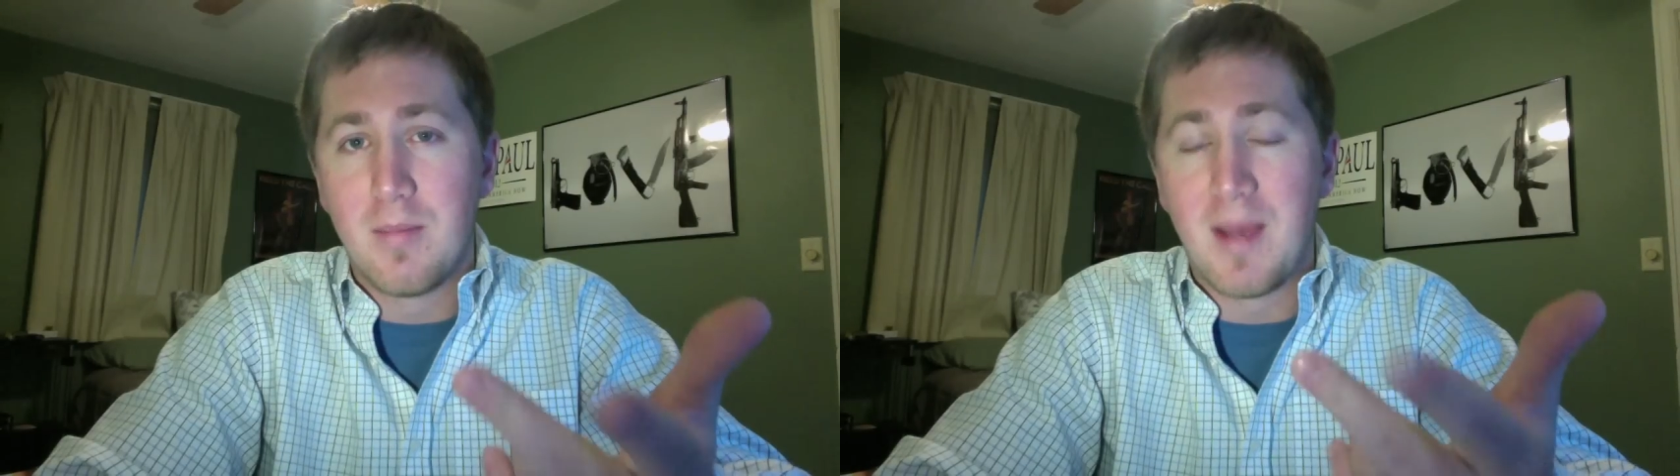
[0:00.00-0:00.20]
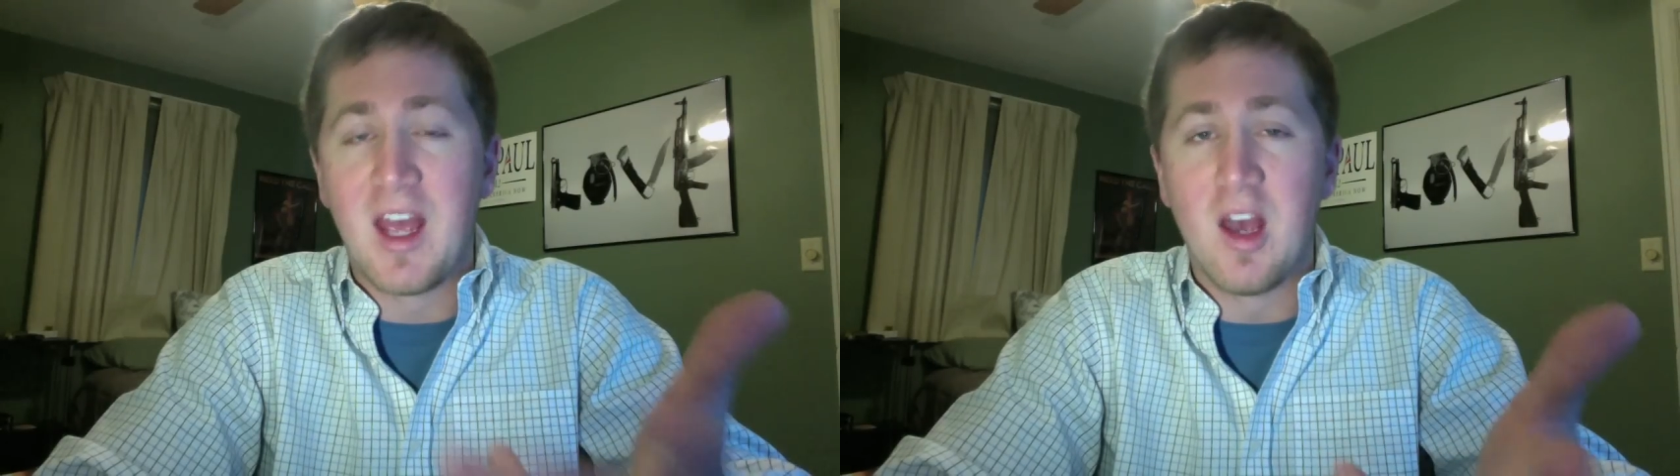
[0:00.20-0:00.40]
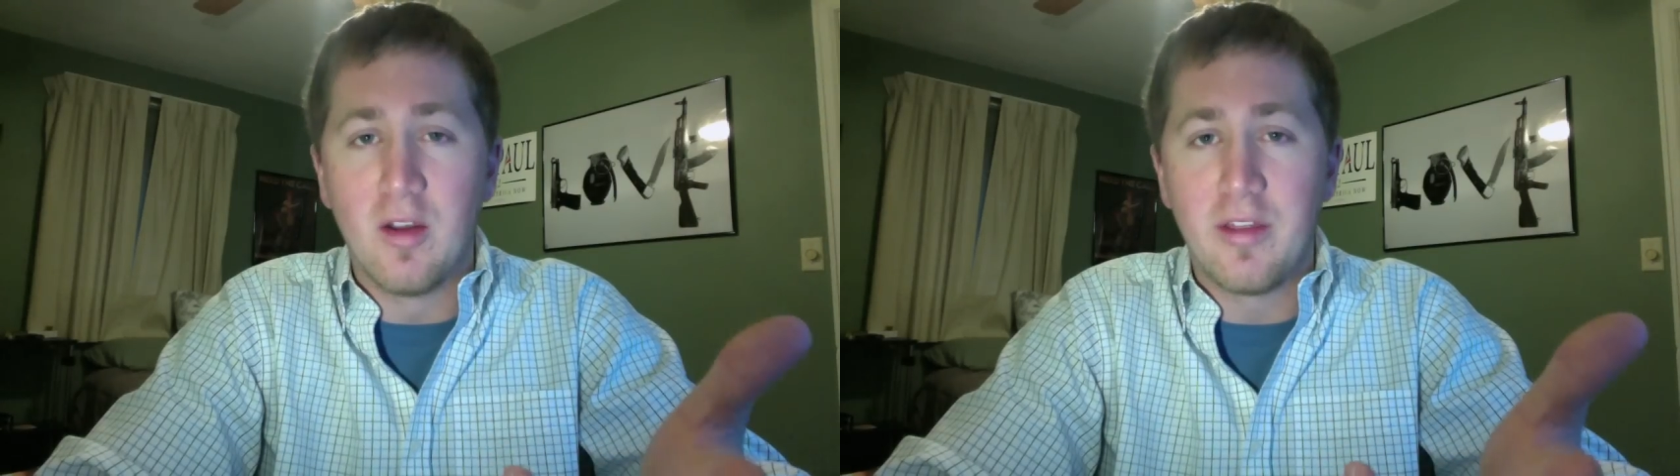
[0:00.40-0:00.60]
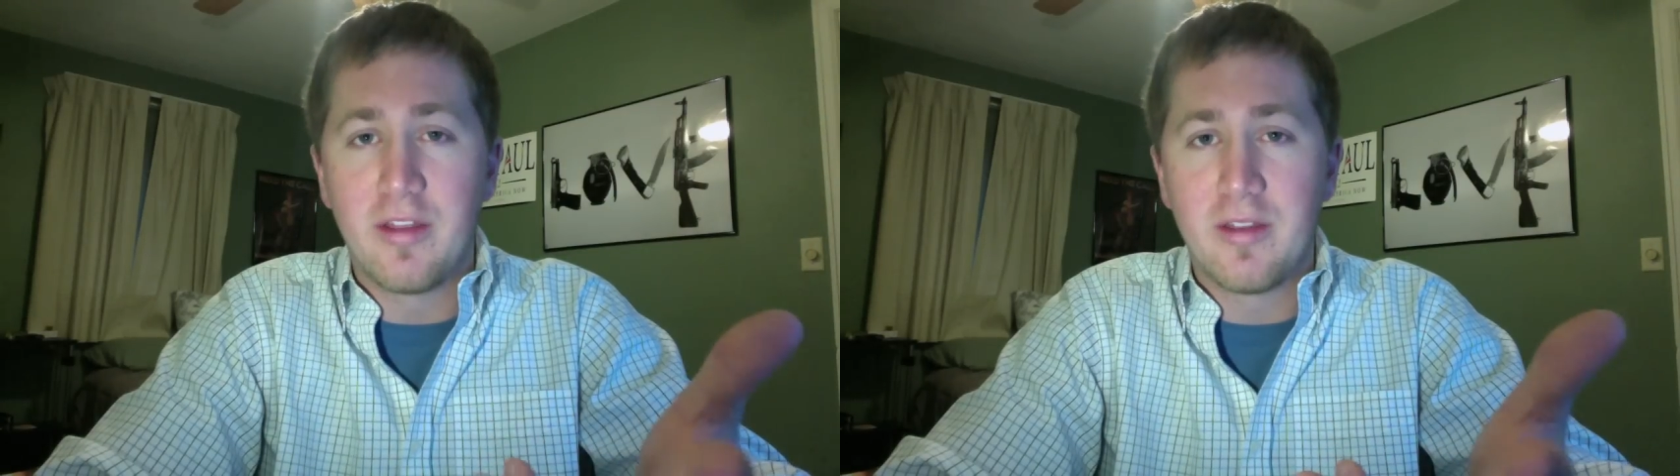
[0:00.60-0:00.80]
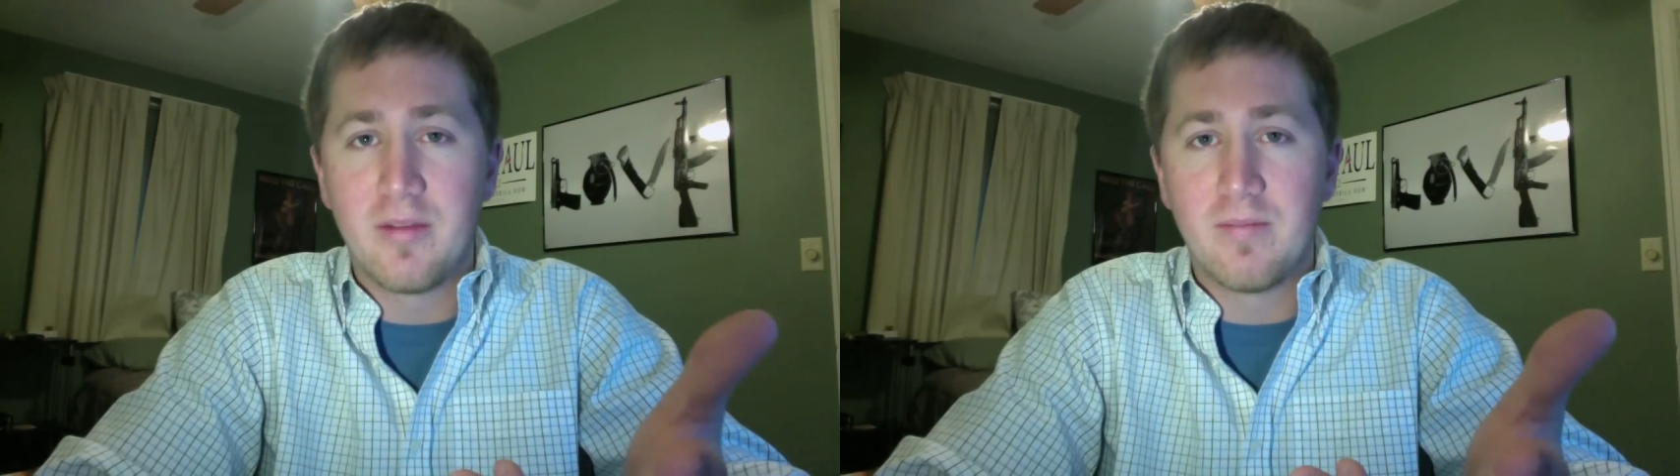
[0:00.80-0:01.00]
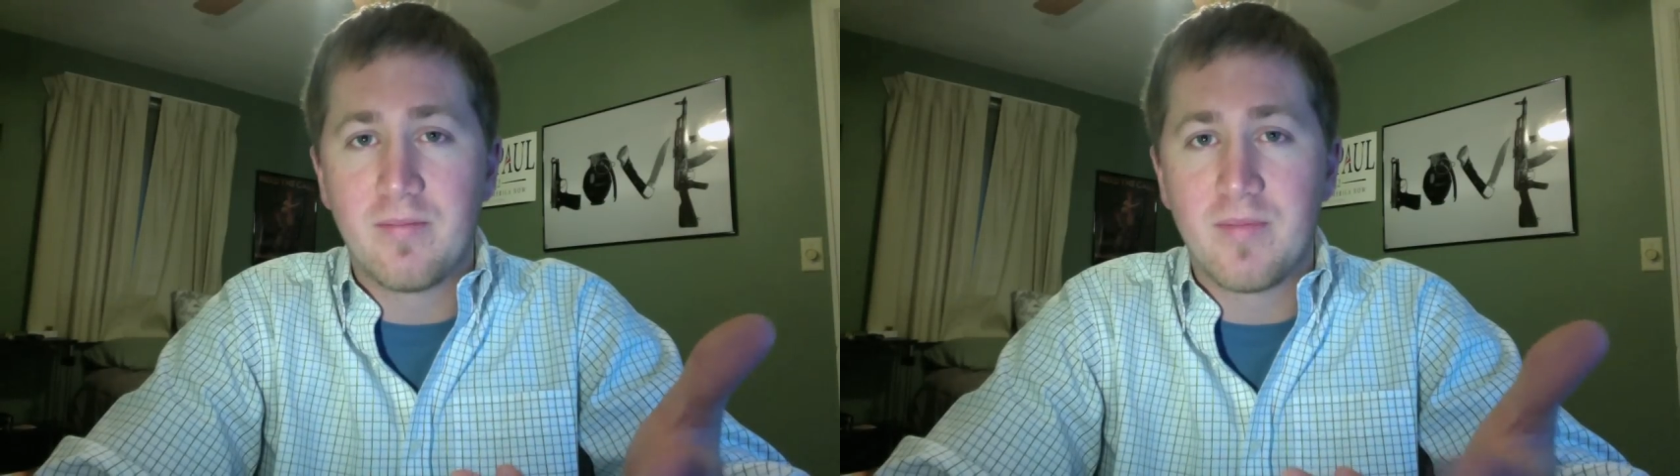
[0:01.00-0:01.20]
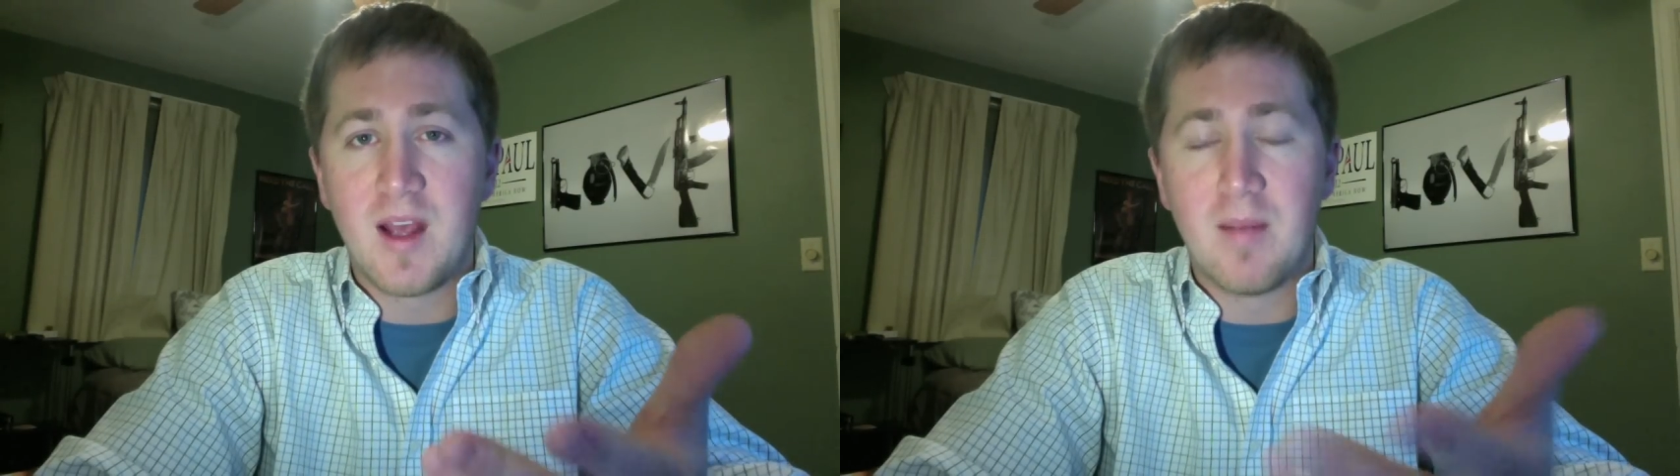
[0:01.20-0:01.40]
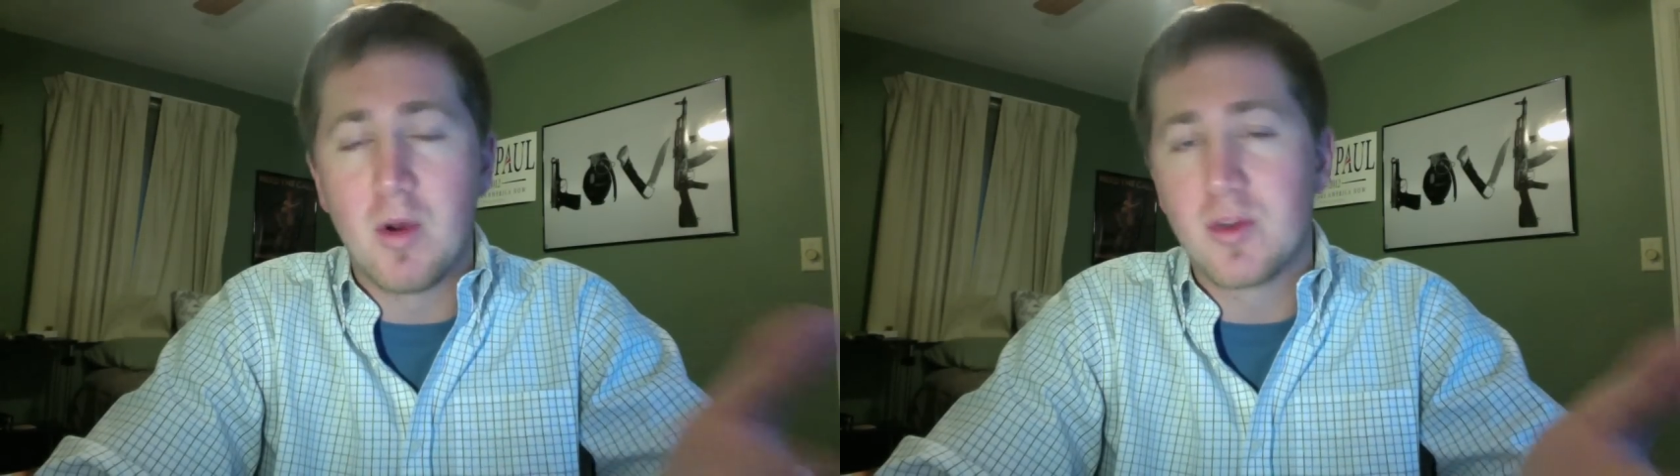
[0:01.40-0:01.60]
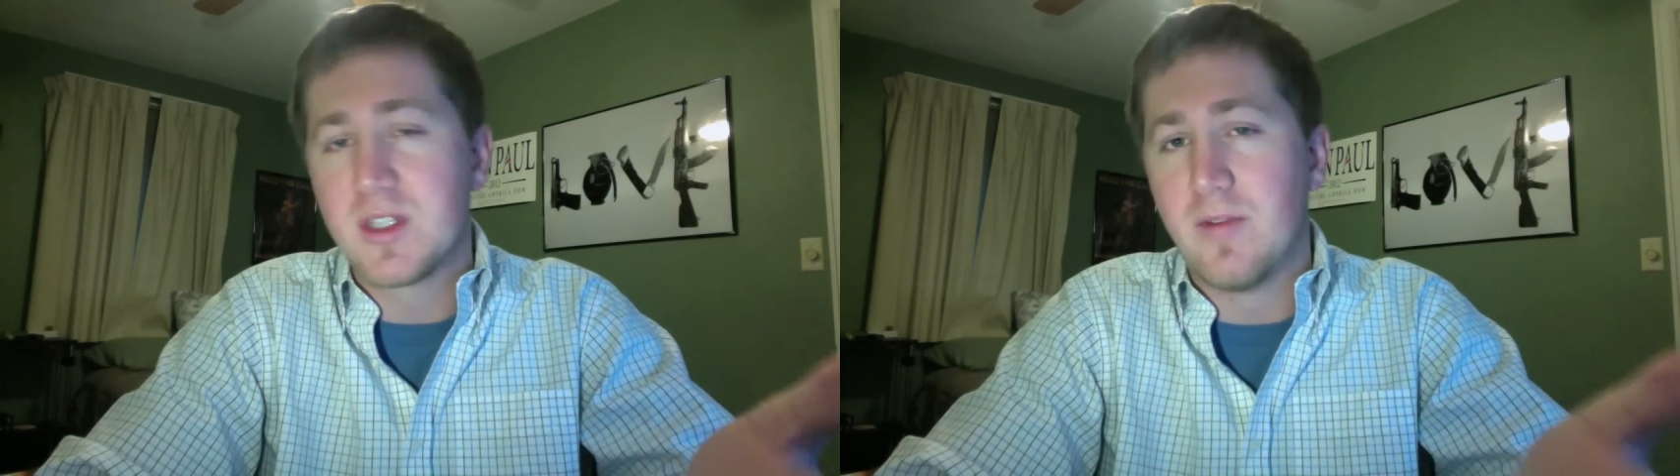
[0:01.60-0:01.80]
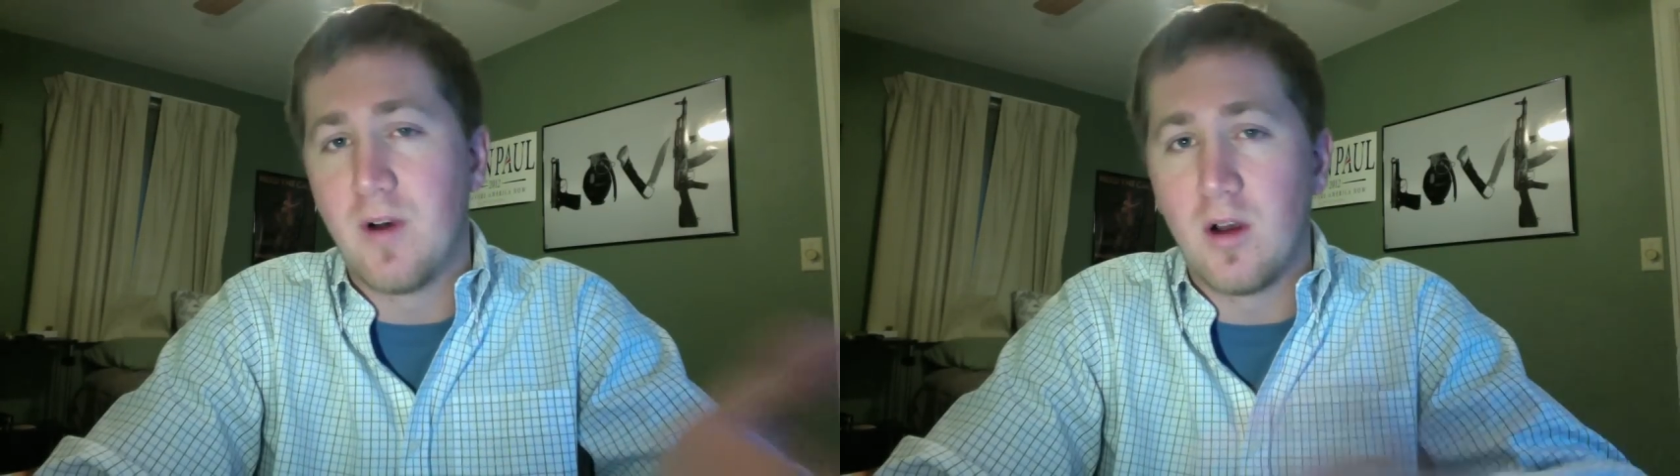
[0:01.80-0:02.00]
my health, and
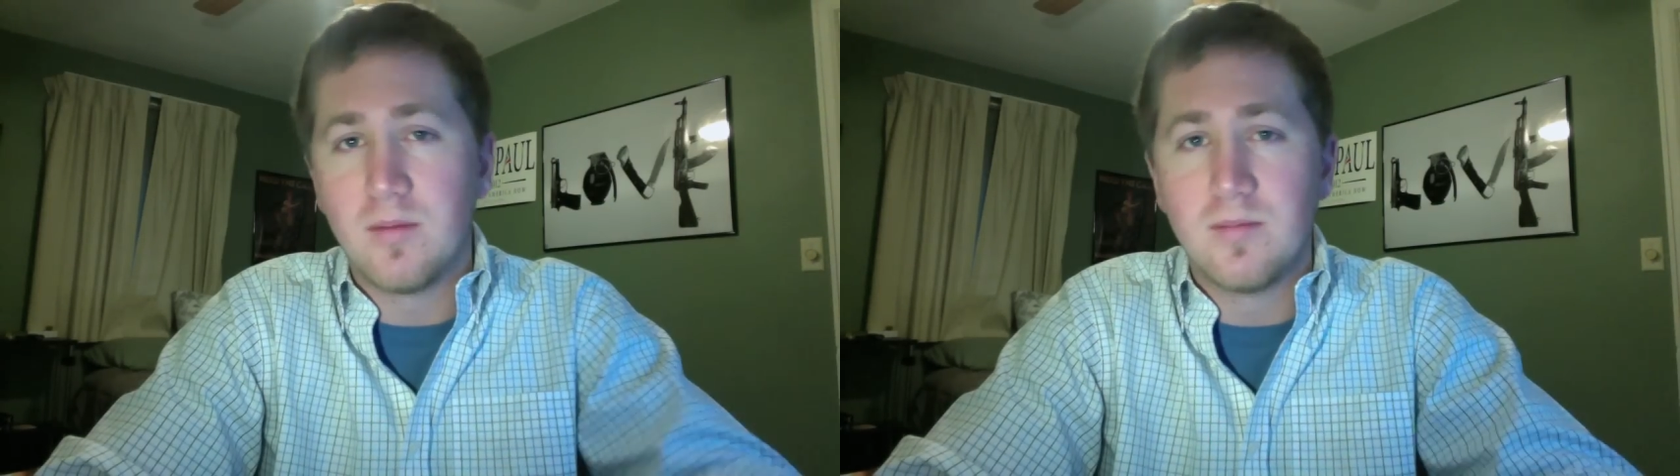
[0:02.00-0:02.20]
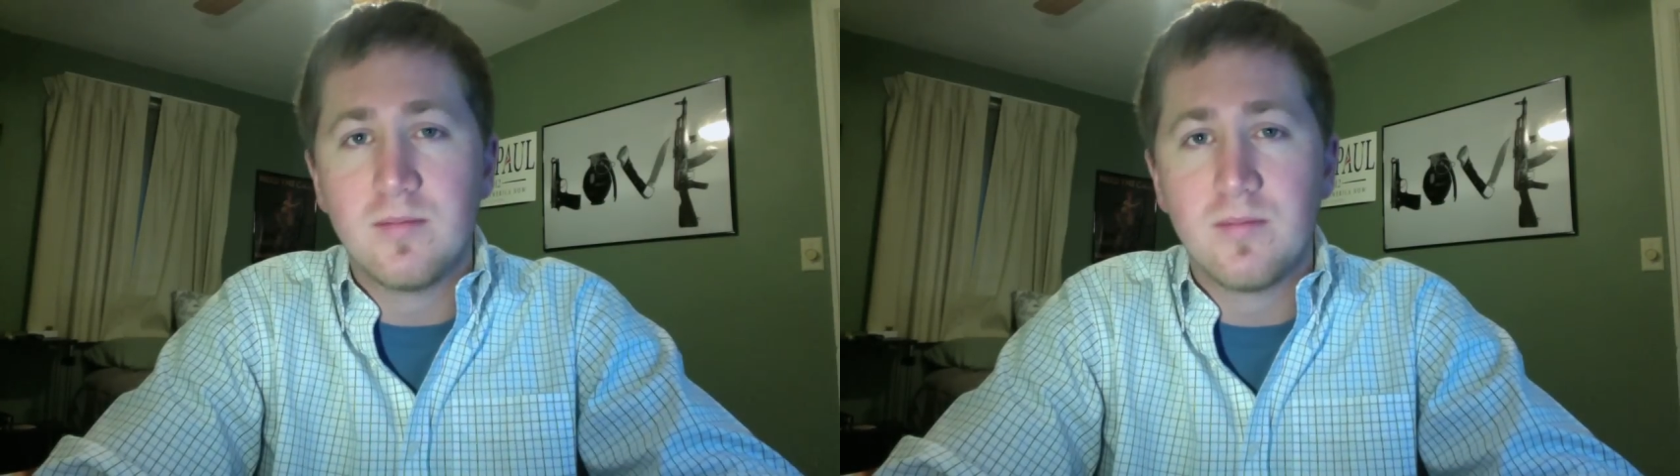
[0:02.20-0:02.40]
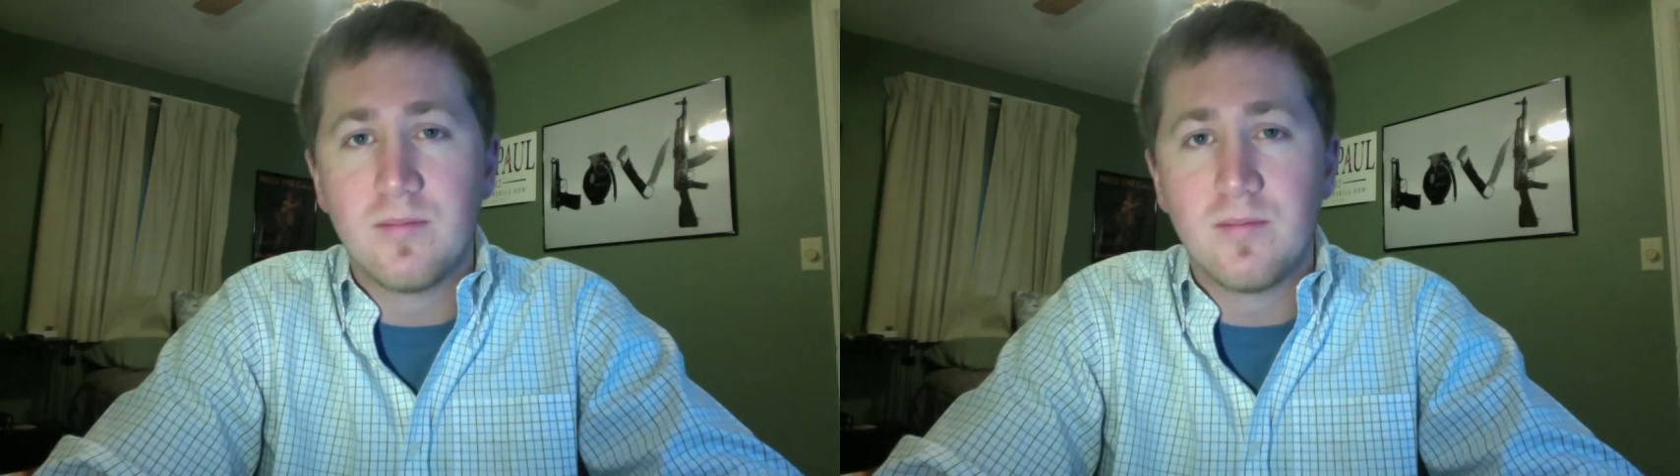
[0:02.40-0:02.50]
most of all